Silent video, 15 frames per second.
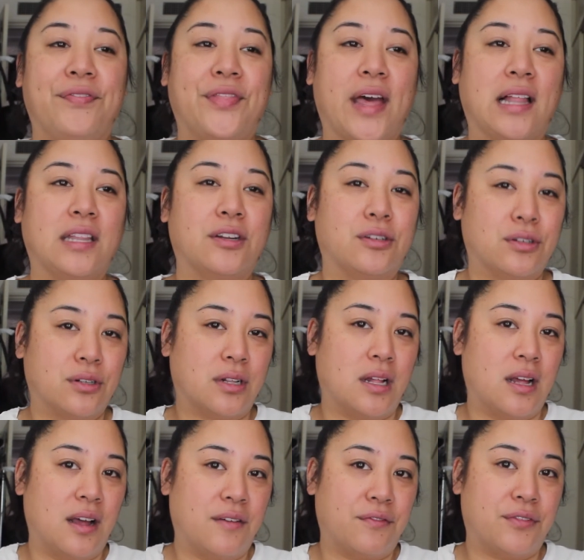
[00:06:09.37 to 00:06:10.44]
that little
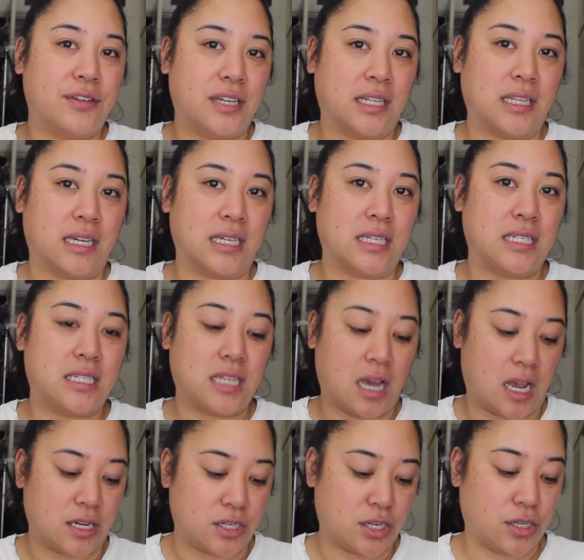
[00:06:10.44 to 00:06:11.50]
vanilla
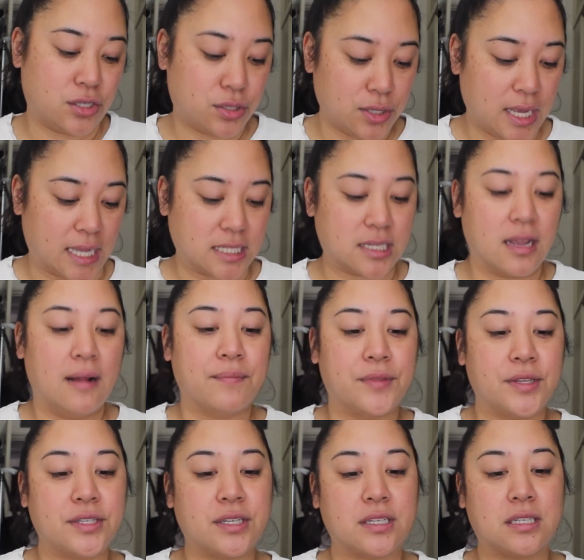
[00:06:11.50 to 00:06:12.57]
touch. So yes,
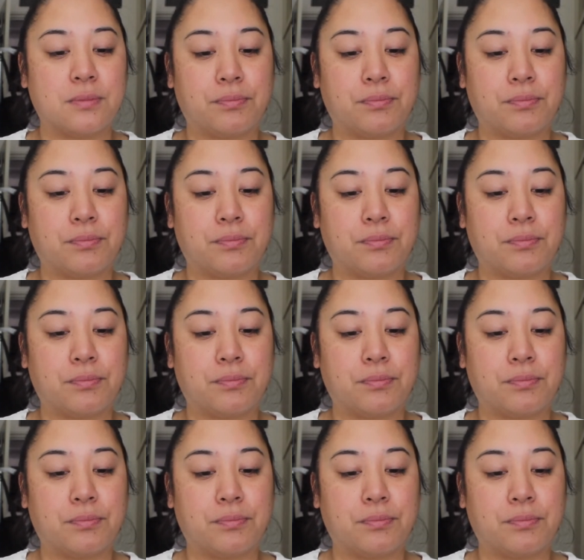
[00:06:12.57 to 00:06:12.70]
this is